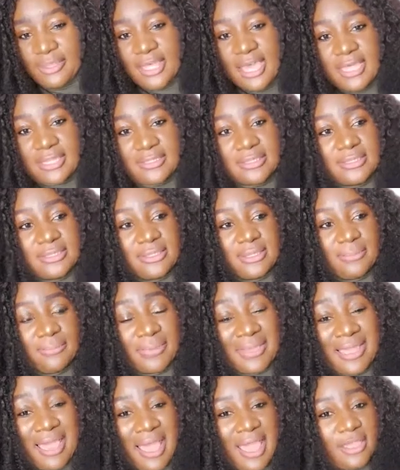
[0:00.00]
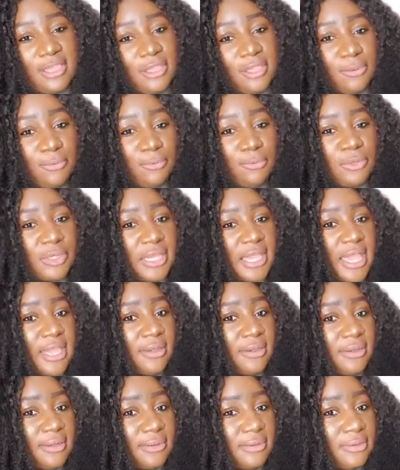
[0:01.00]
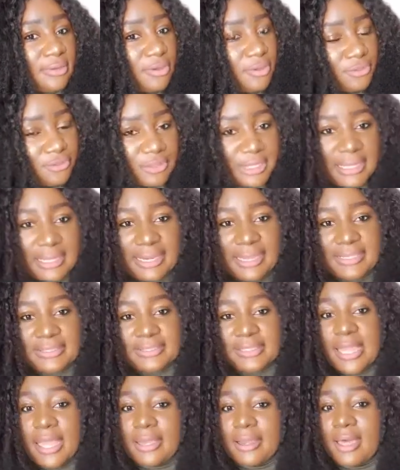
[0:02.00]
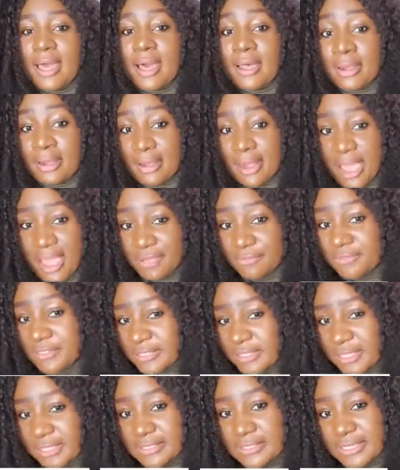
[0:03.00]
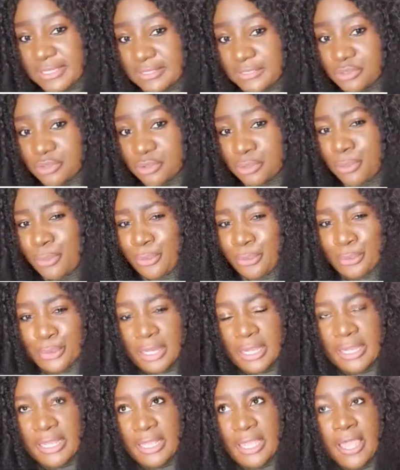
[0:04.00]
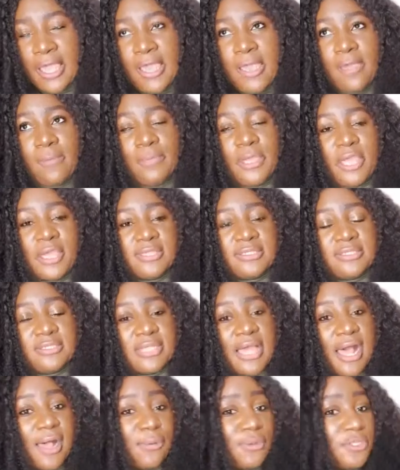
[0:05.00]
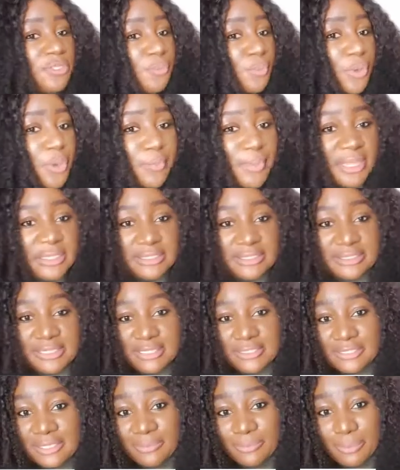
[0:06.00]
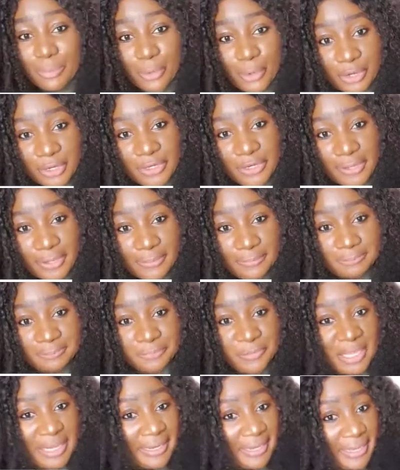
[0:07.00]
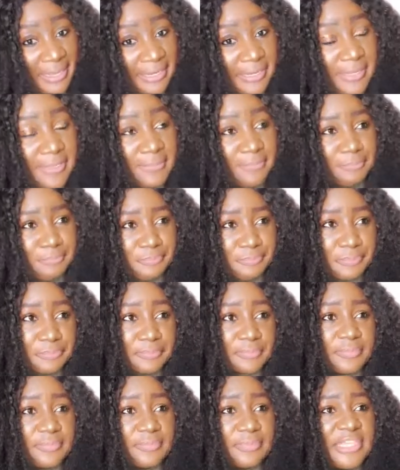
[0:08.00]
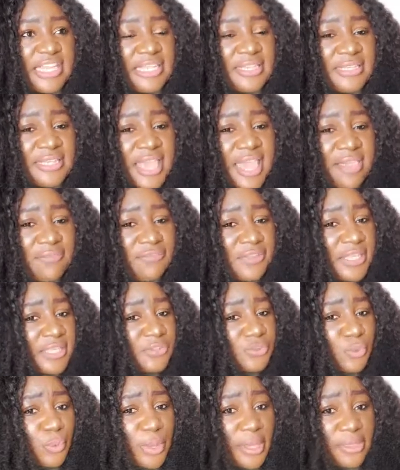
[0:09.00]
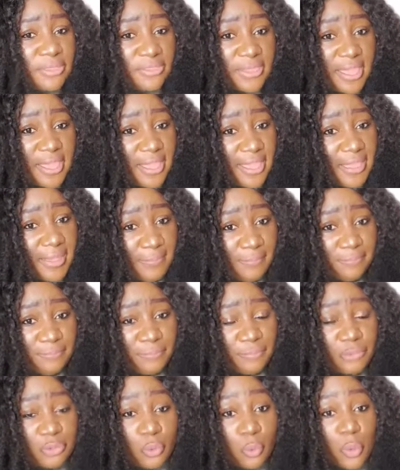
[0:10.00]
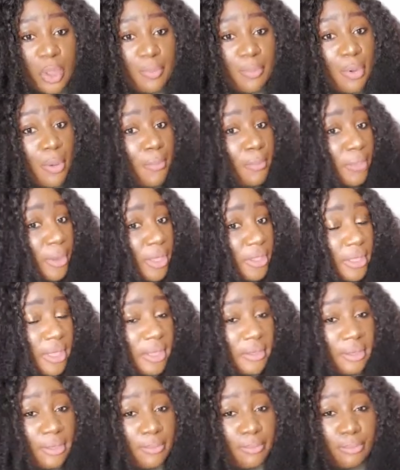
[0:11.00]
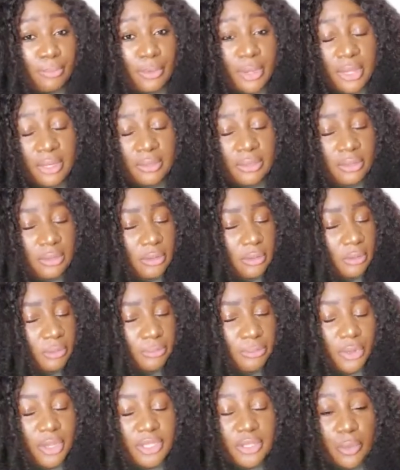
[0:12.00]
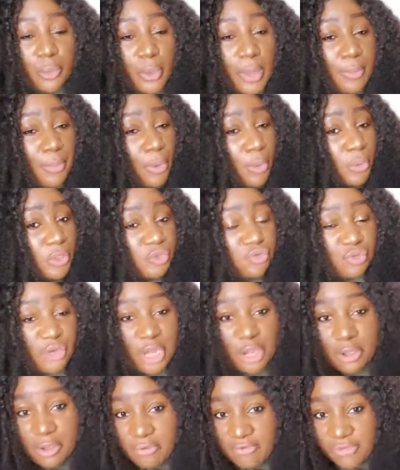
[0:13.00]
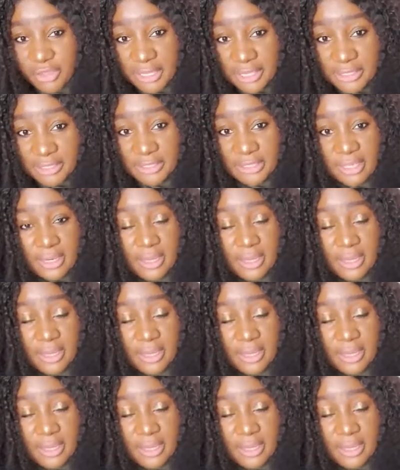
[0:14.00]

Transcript: that Mkanyi would get nothing less than a life sentence, really, because that was premeditated murder. Clearly, the evidence were there, the weapon, the murder weapon was recovered,